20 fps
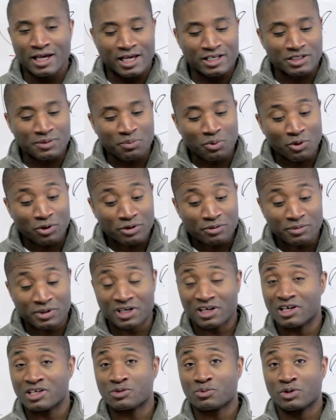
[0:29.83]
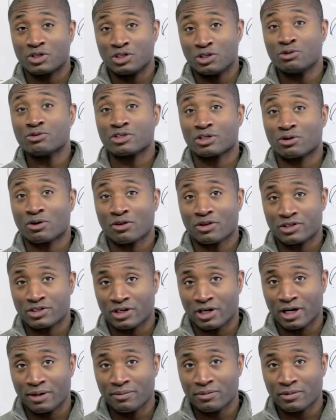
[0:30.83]
It's important because we use it all the
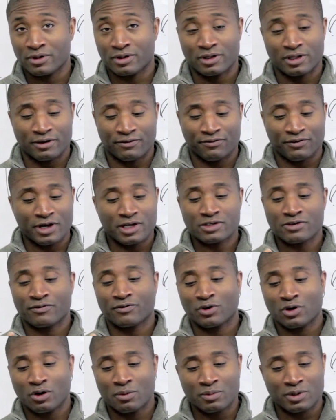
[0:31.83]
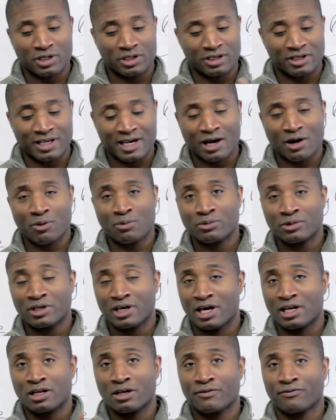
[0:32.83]
time in a phrasal verb, in a noun,
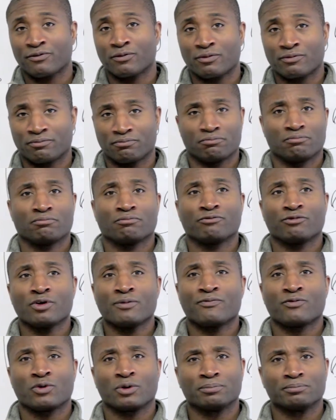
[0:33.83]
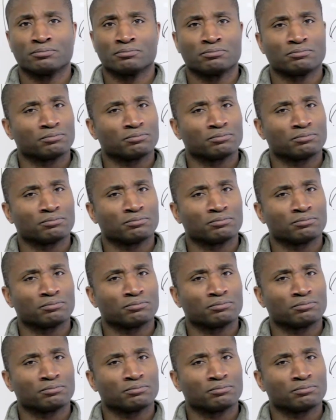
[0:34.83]
and in a verb form.